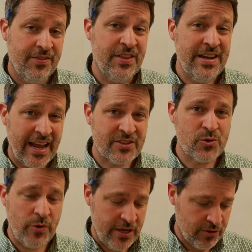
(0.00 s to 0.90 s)
The
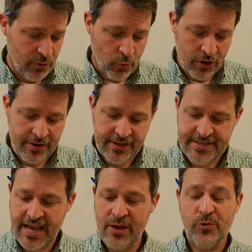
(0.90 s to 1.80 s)
next week, the word of the
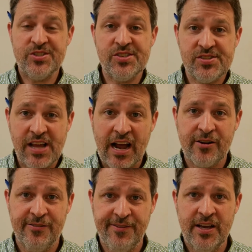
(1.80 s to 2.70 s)
day was
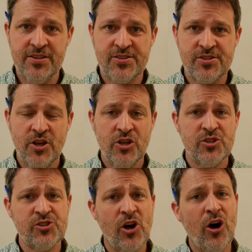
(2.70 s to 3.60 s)
sacrifice.
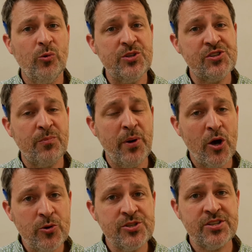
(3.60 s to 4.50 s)
Saul was
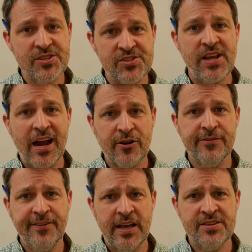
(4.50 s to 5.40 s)
supposed to
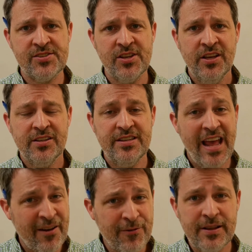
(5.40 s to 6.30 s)
sacrifice
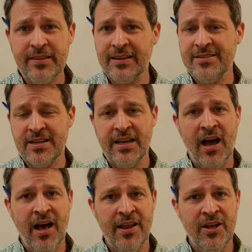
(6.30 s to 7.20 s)
everything to
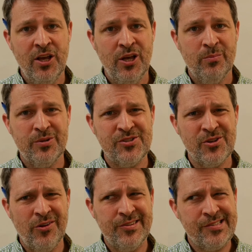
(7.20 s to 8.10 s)
God. But
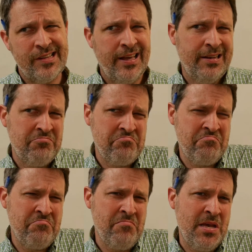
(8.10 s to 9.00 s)
Saul decided,
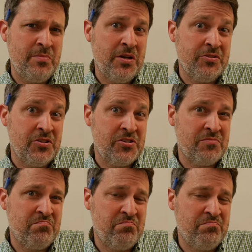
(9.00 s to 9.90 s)
maybe I'll
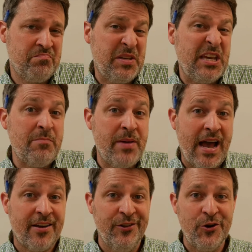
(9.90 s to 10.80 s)
just keep
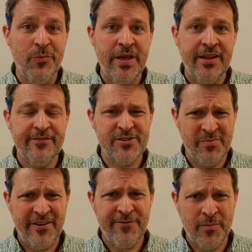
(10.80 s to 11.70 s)
back a little bit
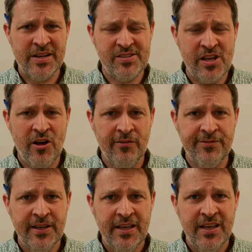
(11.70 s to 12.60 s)
for
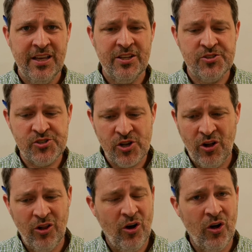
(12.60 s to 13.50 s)
myself. And
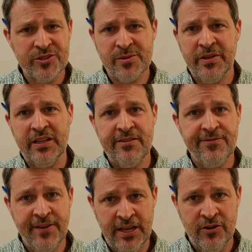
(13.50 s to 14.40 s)
Saul ultimately
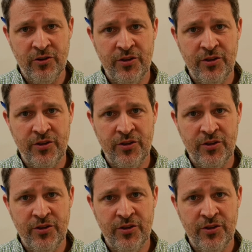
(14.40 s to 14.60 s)
failed.